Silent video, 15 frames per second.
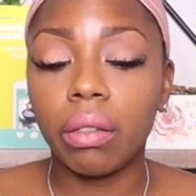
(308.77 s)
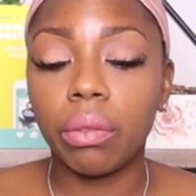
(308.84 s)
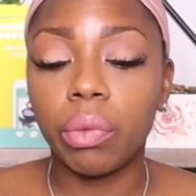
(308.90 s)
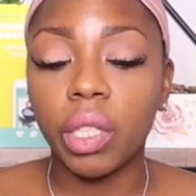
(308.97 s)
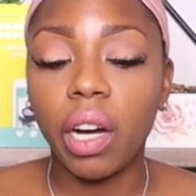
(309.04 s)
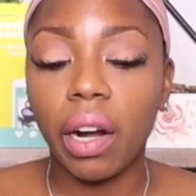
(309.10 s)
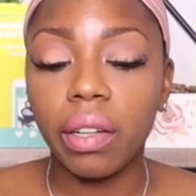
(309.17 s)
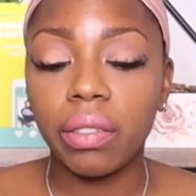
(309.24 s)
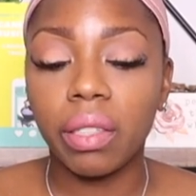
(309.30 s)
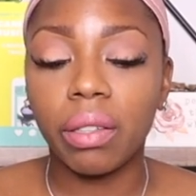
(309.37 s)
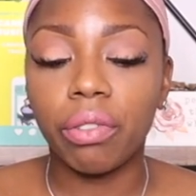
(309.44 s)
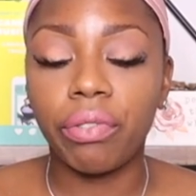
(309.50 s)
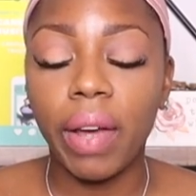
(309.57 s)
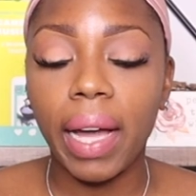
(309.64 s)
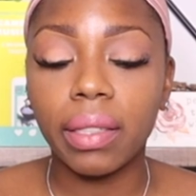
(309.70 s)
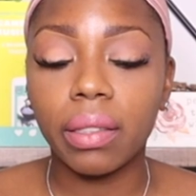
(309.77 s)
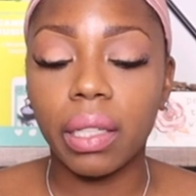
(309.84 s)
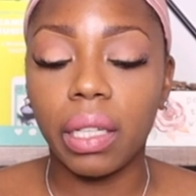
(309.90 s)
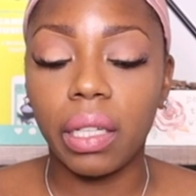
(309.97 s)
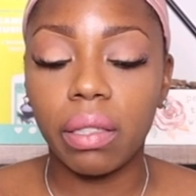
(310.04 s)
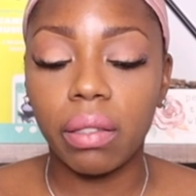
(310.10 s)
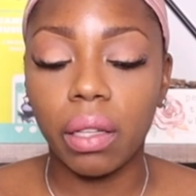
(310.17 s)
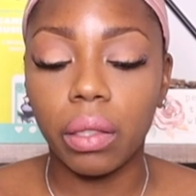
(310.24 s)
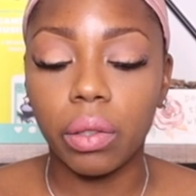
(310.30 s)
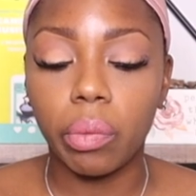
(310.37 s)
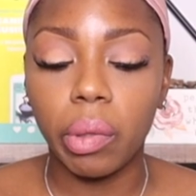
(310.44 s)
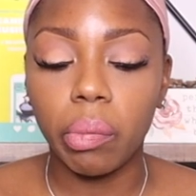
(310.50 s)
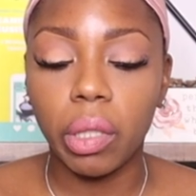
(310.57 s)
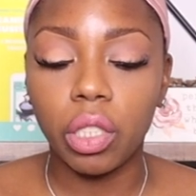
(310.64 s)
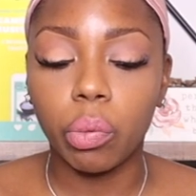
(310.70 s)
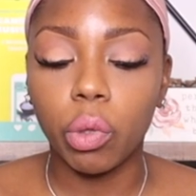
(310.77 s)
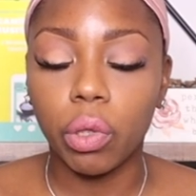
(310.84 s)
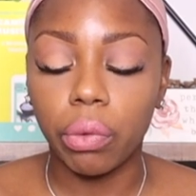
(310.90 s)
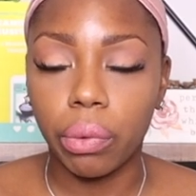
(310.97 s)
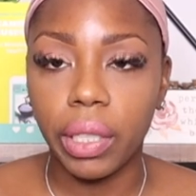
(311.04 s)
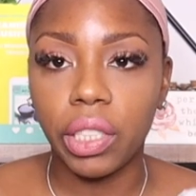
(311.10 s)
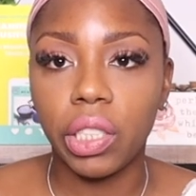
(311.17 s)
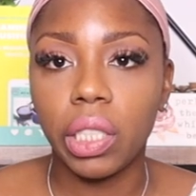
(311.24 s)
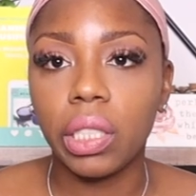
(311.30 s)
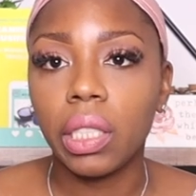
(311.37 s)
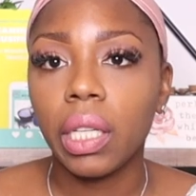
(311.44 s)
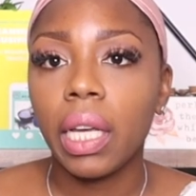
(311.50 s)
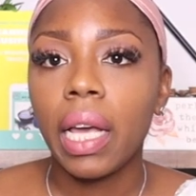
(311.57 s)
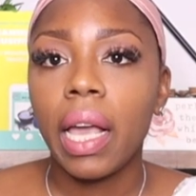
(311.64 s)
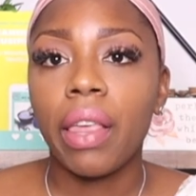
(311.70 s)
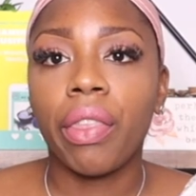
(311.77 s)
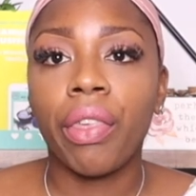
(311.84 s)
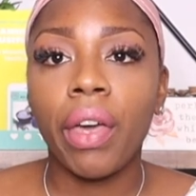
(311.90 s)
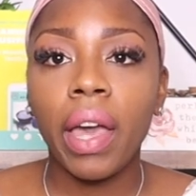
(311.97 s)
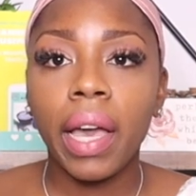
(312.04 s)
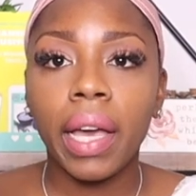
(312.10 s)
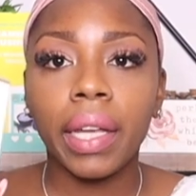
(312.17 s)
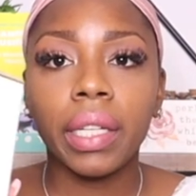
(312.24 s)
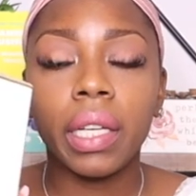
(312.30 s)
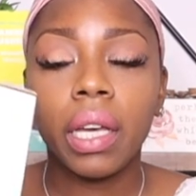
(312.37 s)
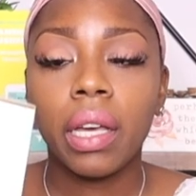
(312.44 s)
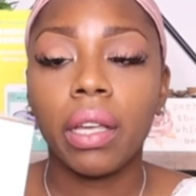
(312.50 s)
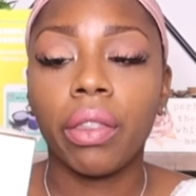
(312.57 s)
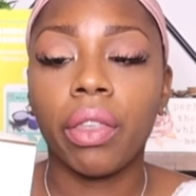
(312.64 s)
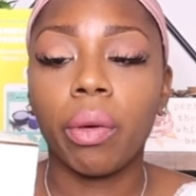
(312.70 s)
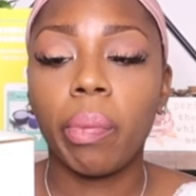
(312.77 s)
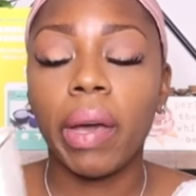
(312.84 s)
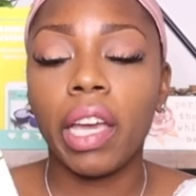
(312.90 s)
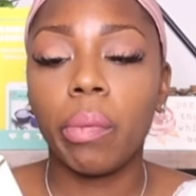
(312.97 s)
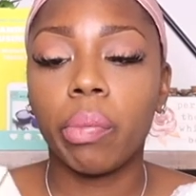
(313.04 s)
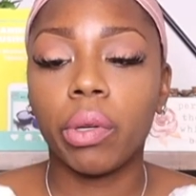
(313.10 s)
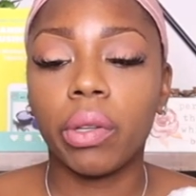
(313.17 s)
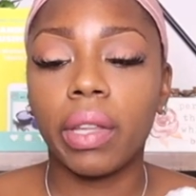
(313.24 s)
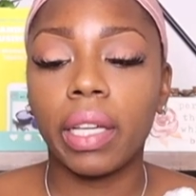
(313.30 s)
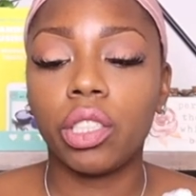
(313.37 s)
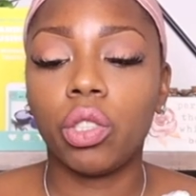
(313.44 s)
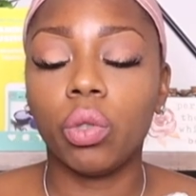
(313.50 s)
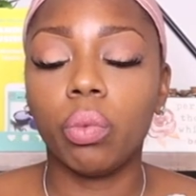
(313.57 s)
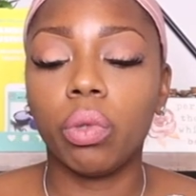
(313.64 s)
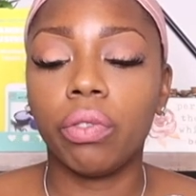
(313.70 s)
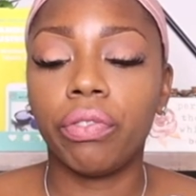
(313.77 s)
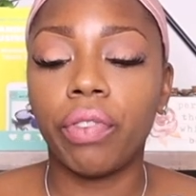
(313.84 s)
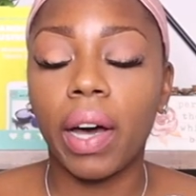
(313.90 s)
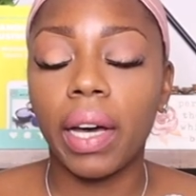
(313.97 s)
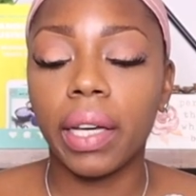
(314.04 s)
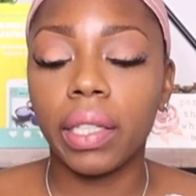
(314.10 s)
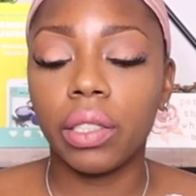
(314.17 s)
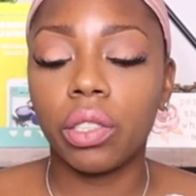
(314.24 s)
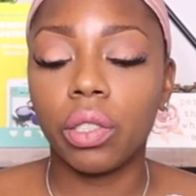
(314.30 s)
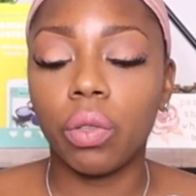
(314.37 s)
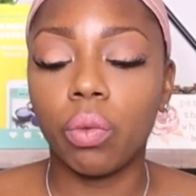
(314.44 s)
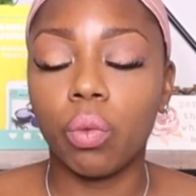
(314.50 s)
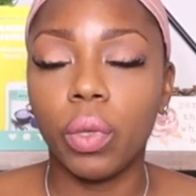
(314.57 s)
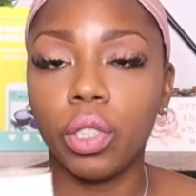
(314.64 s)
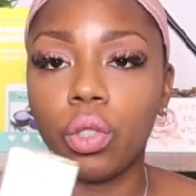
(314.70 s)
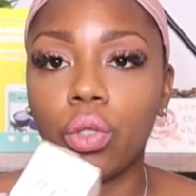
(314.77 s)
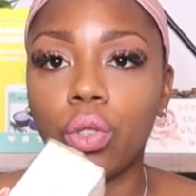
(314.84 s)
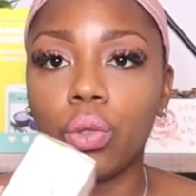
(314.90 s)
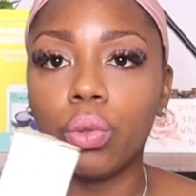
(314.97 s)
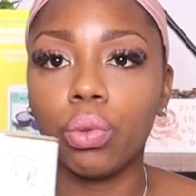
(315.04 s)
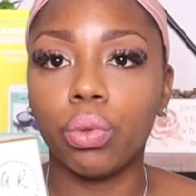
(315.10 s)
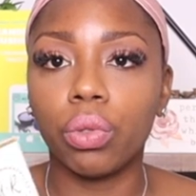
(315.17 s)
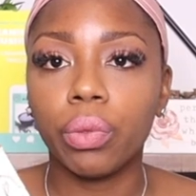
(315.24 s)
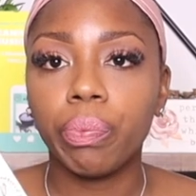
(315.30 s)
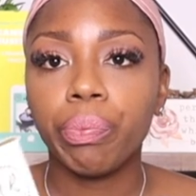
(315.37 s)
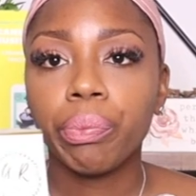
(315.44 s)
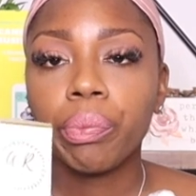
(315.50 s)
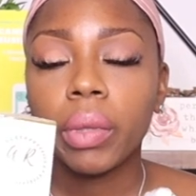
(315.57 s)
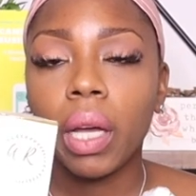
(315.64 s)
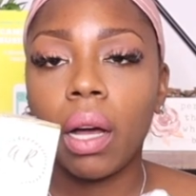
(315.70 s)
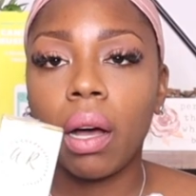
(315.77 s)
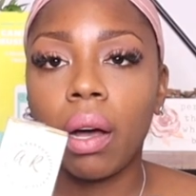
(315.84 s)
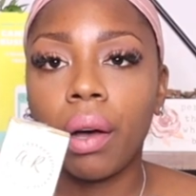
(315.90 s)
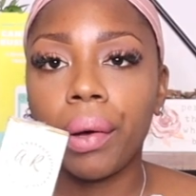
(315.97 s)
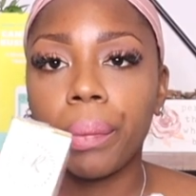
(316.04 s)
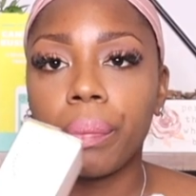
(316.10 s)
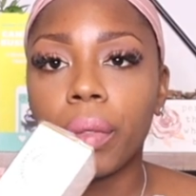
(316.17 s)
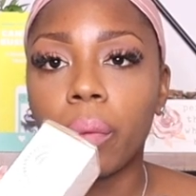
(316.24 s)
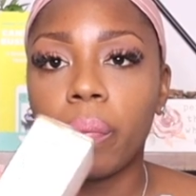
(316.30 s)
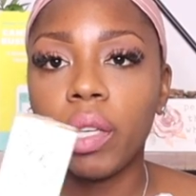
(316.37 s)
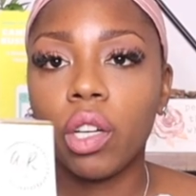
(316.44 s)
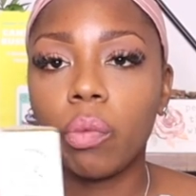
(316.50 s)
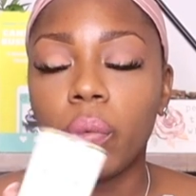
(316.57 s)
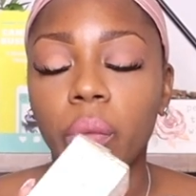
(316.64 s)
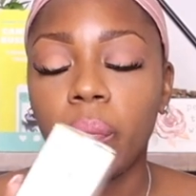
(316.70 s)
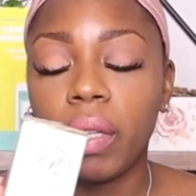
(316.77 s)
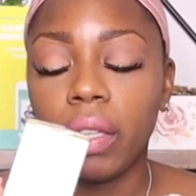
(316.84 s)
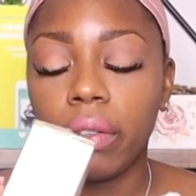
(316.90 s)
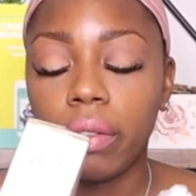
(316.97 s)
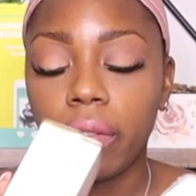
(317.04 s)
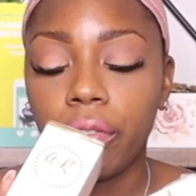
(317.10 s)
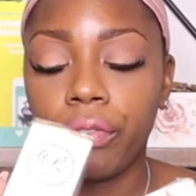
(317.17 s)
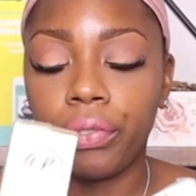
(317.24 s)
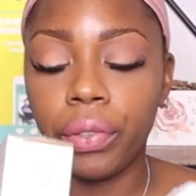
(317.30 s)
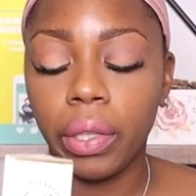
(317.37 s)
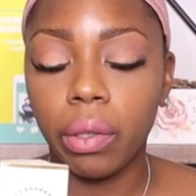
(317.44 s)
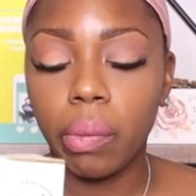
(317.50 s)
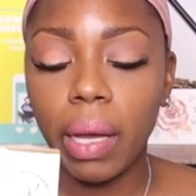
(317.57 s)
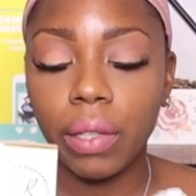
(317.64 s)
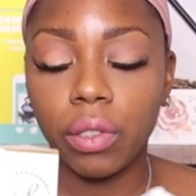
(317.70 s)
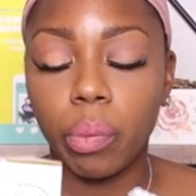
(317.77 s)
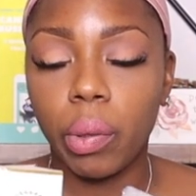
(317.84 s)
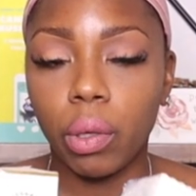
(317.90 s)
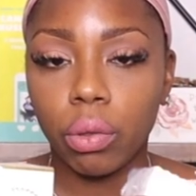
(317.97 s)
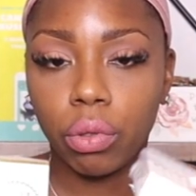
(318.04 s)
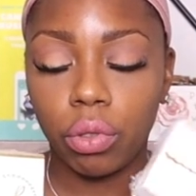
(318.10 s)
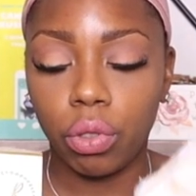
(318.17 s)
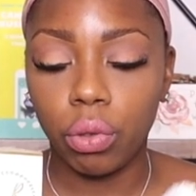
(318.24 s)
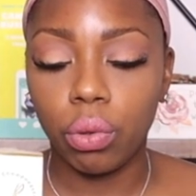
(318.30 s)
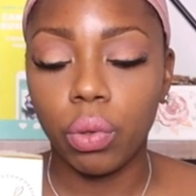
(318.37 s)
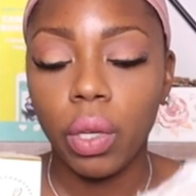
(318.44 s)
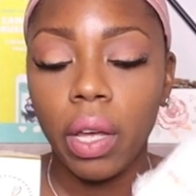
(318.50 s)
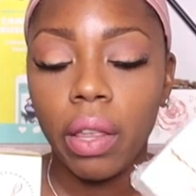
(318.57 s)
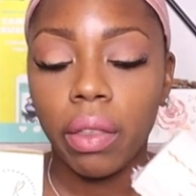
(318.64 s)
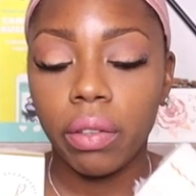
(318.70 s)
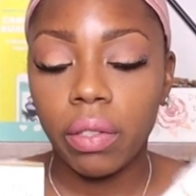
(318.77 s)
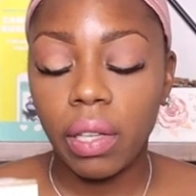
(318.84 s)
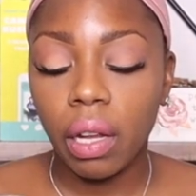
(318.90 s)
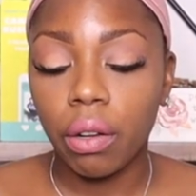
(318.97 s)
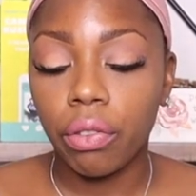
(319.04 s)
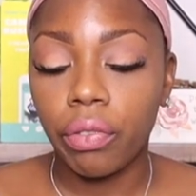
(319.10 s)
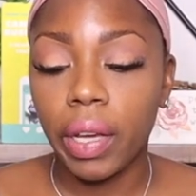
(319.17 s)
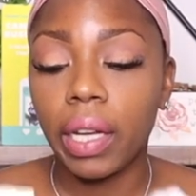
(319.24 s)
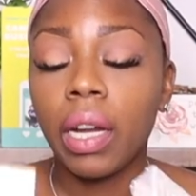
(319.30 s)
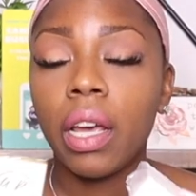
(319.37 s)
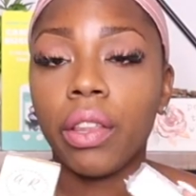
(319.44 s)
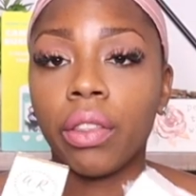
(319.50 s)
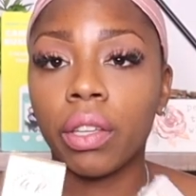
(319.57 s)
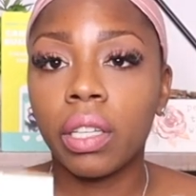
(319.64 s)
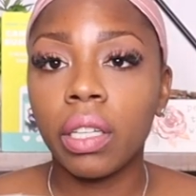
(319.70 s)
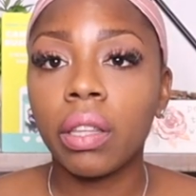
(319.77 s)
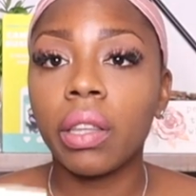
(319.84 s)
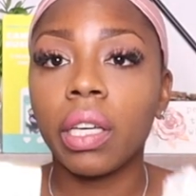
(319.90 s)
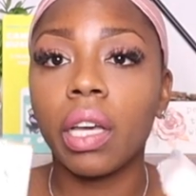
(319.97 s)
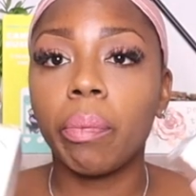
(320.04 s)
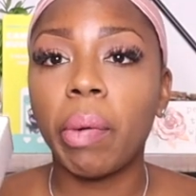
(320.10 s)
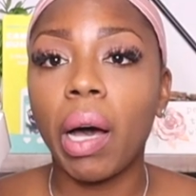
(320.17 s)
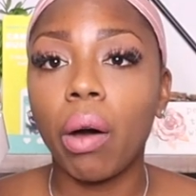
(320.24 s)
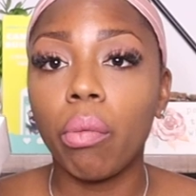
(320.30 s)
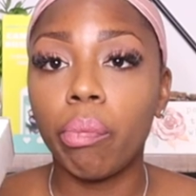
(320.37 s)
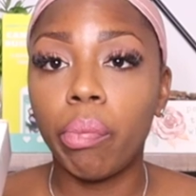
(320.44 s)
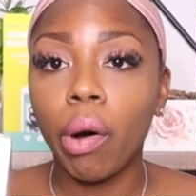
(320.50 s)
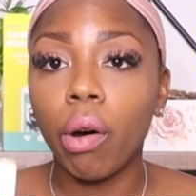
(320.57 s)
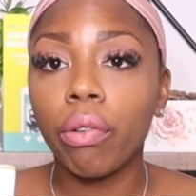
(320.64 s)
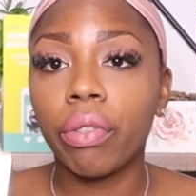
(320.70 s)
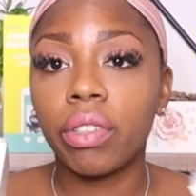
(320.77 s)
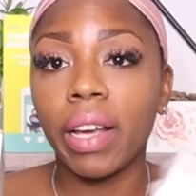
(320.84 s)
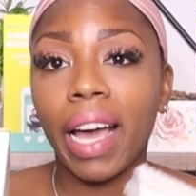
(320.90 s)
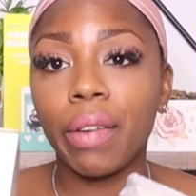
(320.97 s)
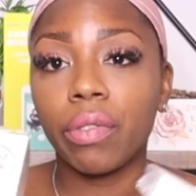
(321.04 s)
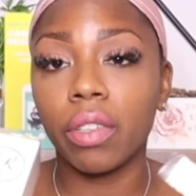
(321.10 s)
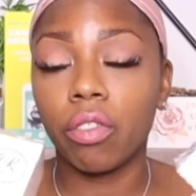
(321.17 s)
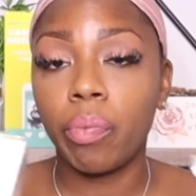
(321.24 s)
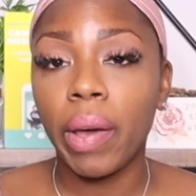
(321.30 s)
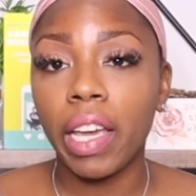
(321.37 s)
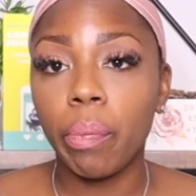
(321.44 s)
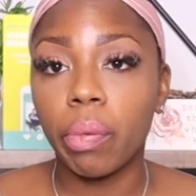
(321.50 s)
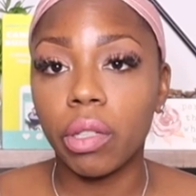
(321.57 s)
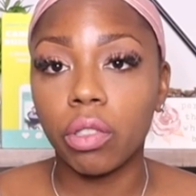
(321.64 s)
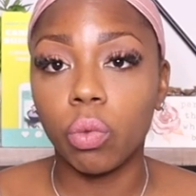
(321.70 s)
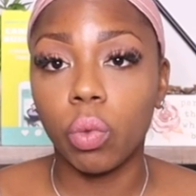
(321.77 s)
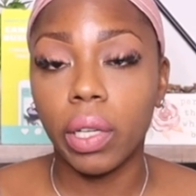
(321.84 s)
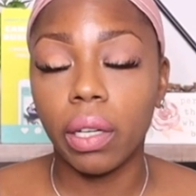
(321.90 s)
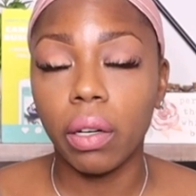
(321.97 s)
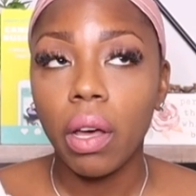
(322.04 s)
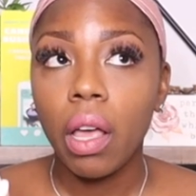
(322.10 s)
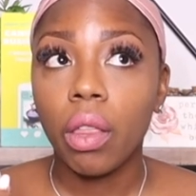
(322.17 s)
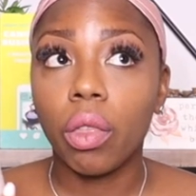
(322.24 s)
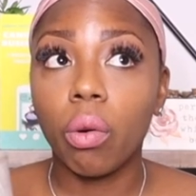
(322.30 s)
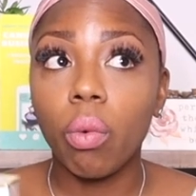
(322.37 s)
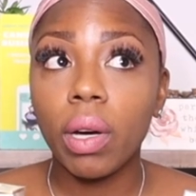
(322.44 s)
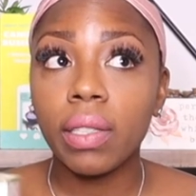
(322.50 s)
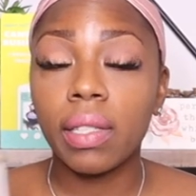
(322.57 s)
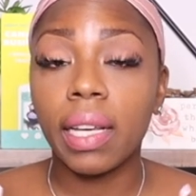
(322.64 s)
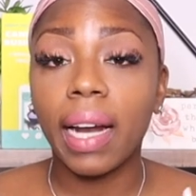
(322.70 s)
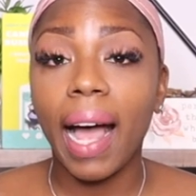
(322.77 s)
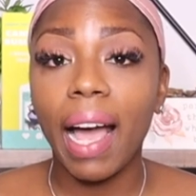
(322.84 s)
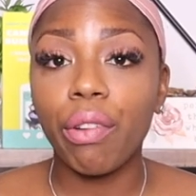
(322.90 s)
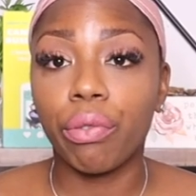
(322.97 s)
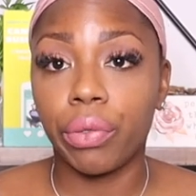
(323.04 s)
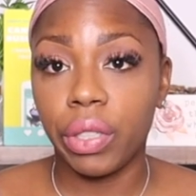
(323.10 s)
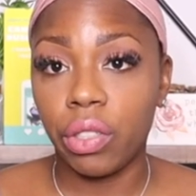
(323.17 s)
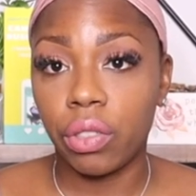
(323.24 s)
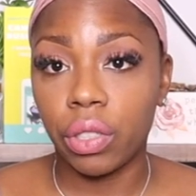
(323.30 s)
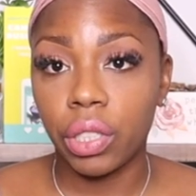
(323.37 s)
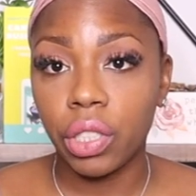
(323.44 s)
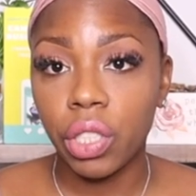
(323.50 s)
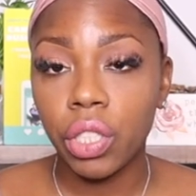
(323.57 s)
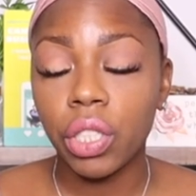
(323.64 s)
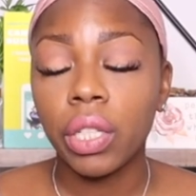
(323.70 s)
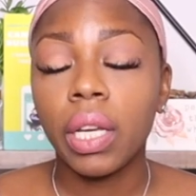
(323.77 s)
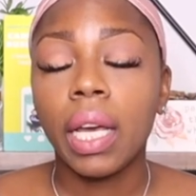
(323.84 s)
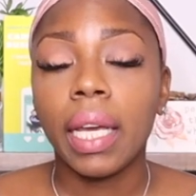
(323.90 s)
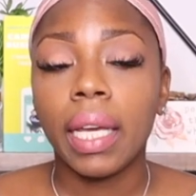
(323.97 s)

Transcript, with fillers: regardless of the fact, it is a little bit much more rigid than the paper that you will find when you use um, the B O P P film as opposed to the cellophane. The good thing about both types of papers, well, the ones that I've researched,